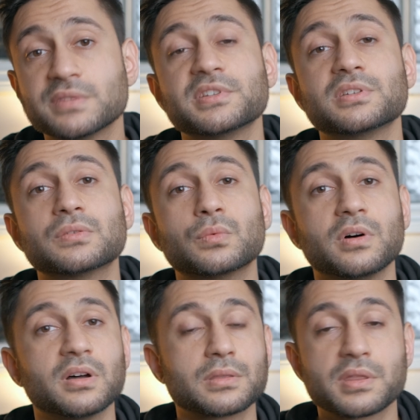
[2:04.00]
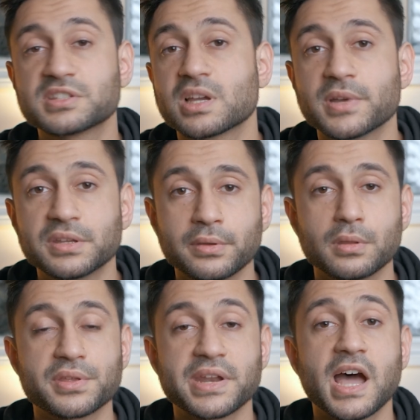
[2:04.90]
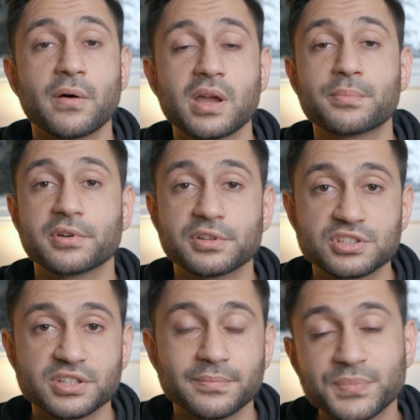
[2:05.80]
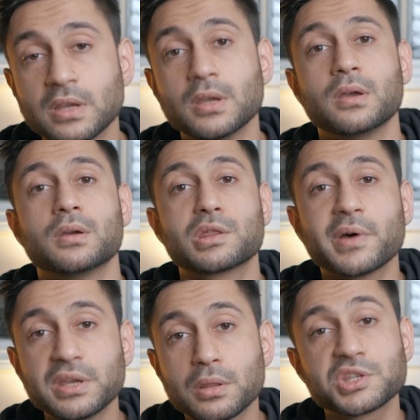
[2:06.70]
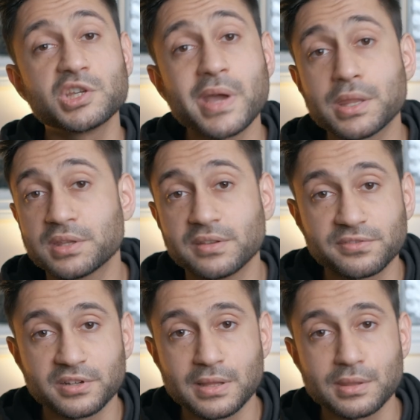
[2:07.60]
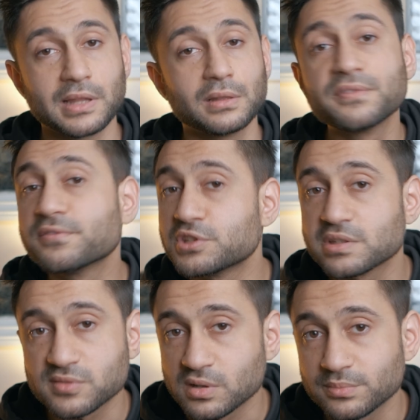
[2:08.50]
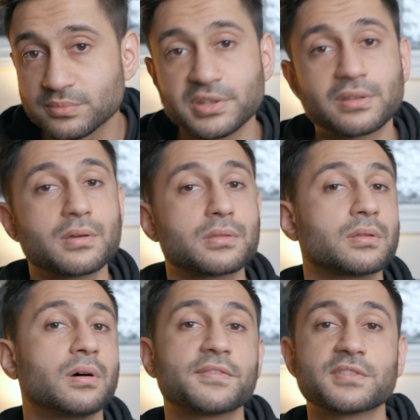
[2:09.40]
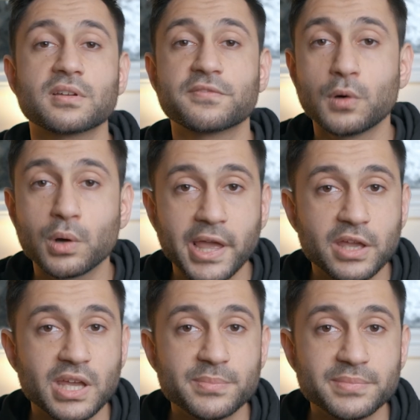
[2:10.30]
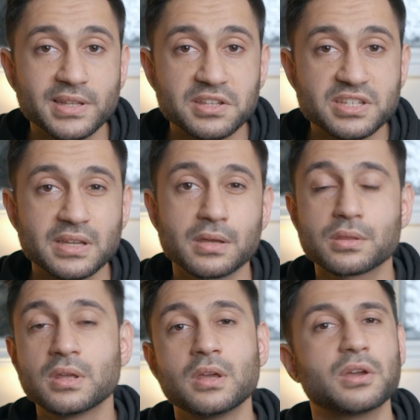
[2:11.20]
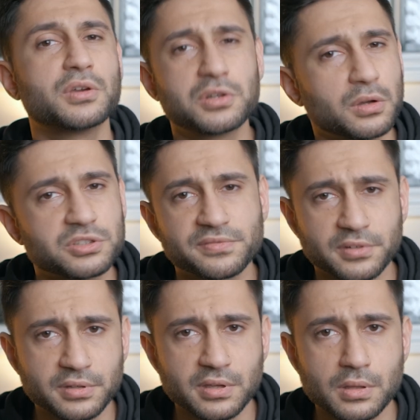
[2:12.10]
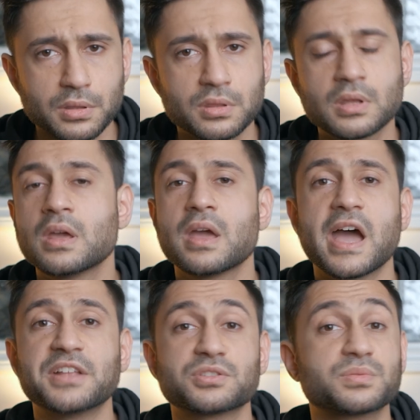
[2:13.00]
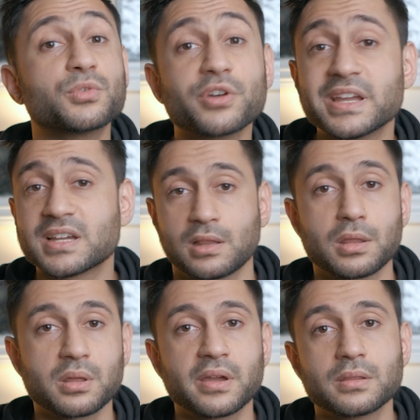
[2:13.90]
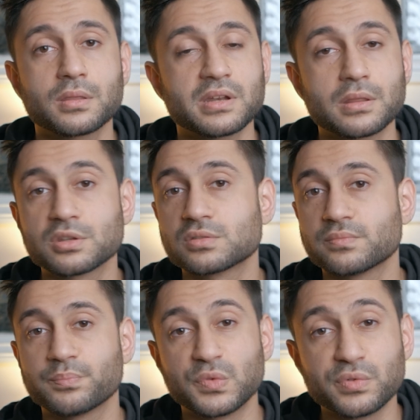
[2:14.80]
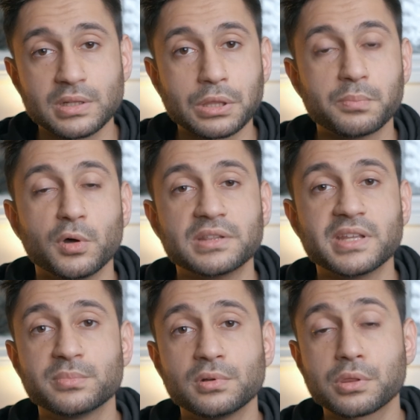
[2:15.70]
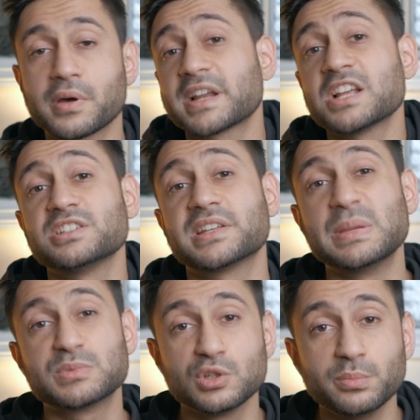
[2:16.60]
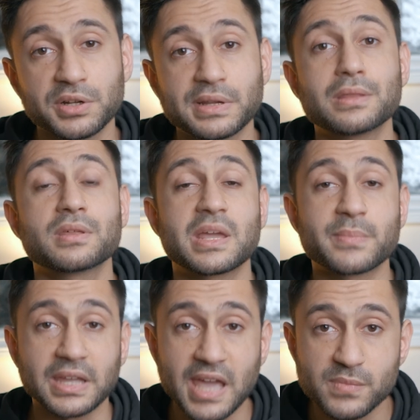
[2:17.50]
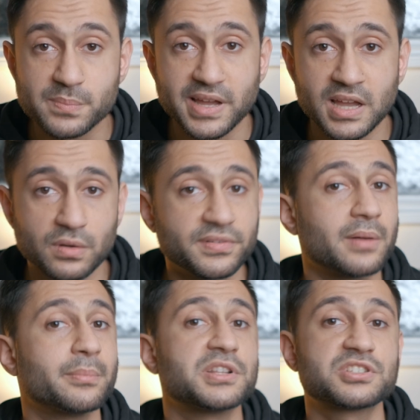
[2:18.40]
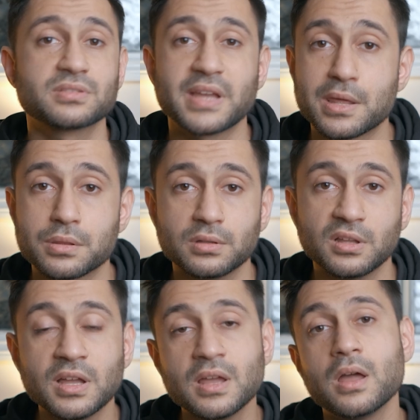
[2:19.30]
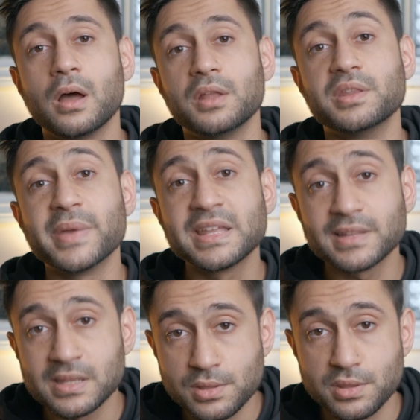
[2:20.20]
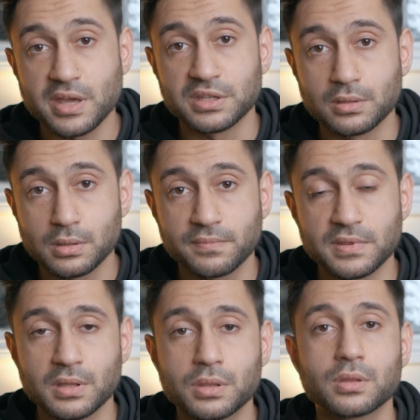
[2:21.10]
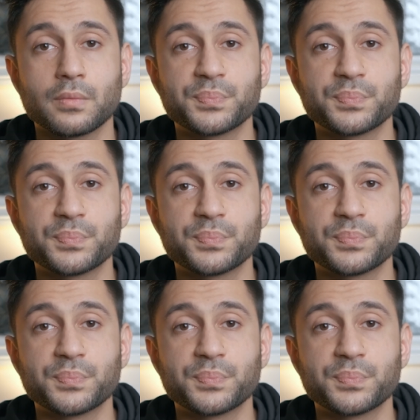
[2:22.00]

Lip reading: with you what setup I use and how I approached it. So I use two X-T3s. I love Fujifilm because of the 4K capabilities, good autofocus, and just great color science. And it's just really small and nimble, so I can actually keep 2 bodies in my camera bag without much hassle. The main lenses I used for this